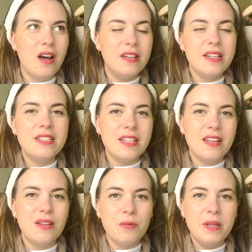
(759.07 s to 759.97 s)
I'd knit it
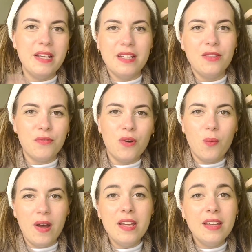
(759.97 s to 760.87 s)
and it would be leaning the wrong
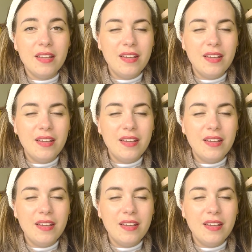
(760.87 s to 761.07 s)
way.